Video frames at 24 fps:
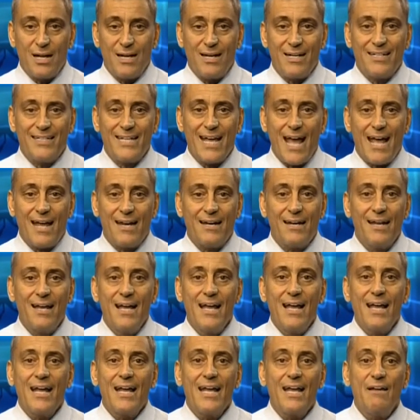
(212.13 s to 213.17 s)
And again,
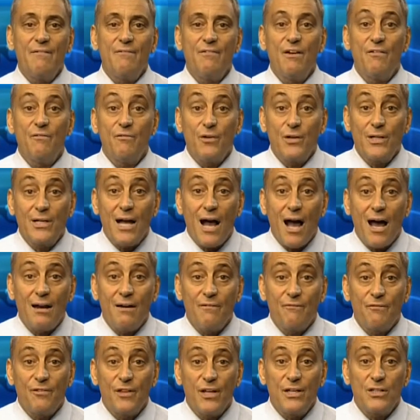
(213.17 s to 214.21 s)
even if we got
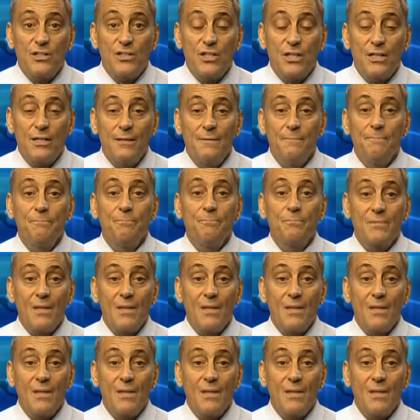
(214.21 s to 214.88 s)
inflation,